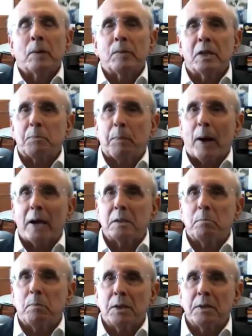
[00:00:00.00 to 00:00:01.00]
These
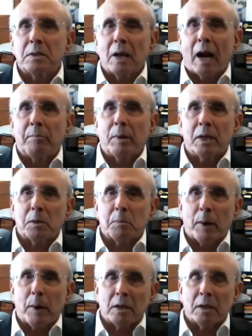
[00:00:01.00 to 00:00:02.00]
past months, I've been
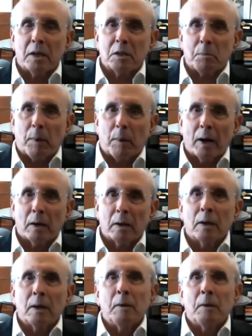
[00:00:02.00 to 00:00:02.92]
especially inspired